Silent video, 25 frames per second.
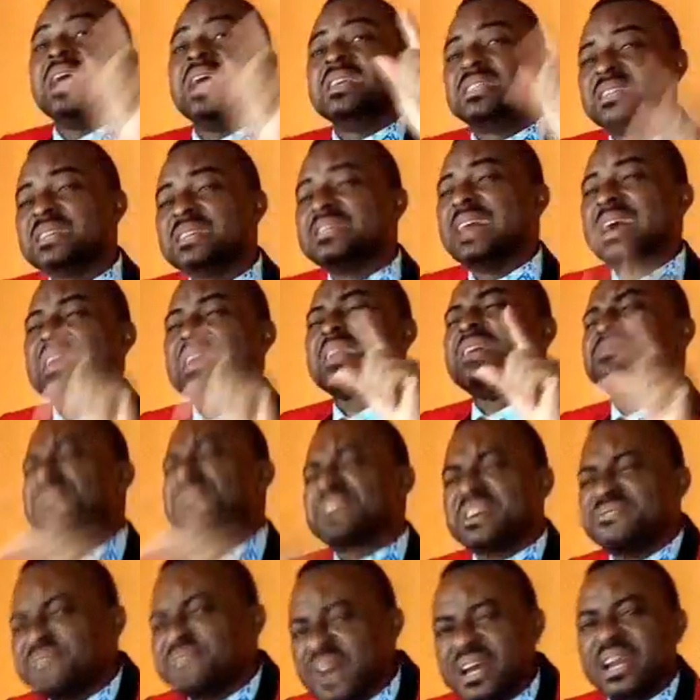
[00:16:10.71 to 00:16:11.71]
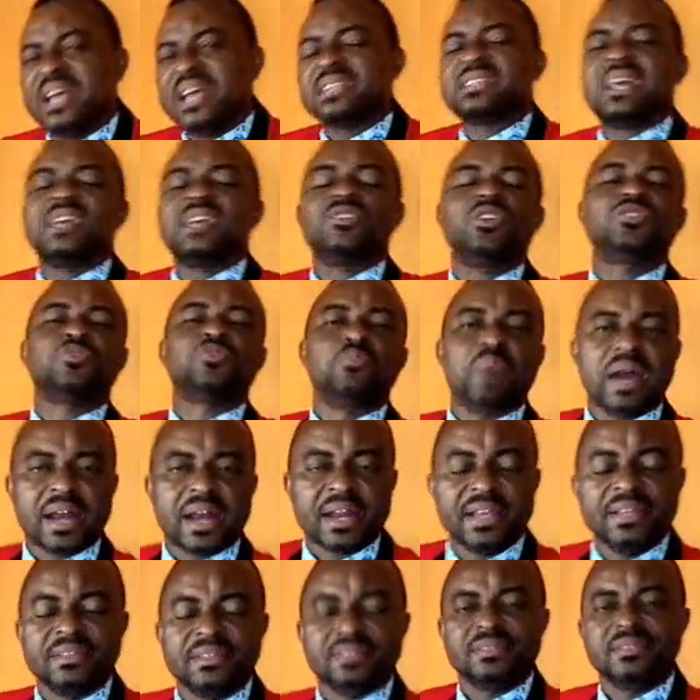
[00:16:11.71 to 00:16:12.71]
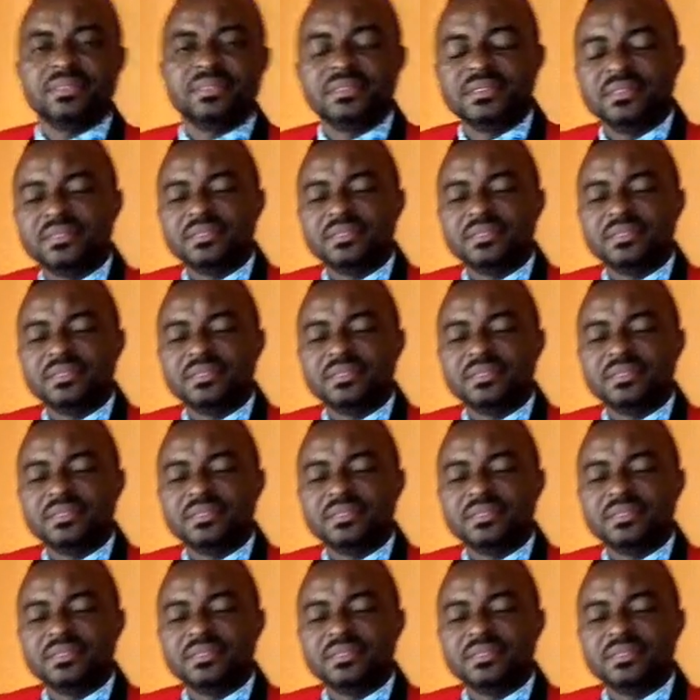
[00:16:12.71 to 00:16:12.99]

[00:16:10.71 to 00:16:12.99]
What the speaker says: why is it that Reverend Fathers are not married?